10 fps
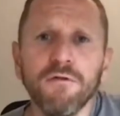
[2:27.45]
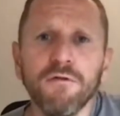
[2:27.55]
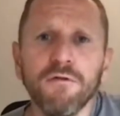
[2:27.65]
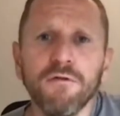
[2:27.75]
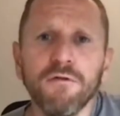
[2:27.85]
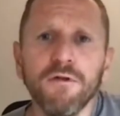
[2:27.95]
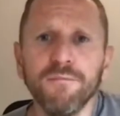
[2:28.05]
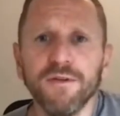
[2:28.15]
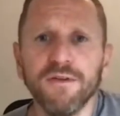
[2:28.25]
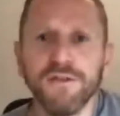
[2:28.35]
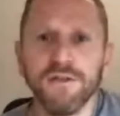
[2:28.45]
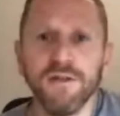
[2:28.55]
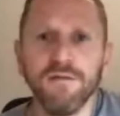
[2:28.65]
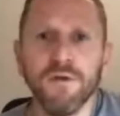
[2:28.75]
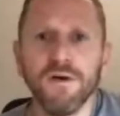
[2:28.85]
through the implementation
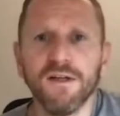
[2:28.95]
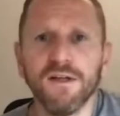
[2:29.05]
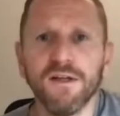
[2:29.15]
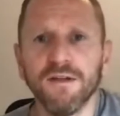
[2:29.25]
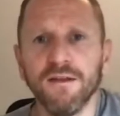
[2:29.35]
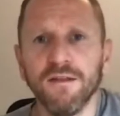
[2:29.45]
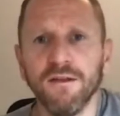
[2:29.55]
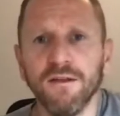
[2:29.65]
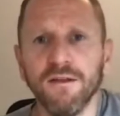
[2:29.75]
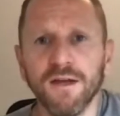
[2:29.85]
in markets like the UK,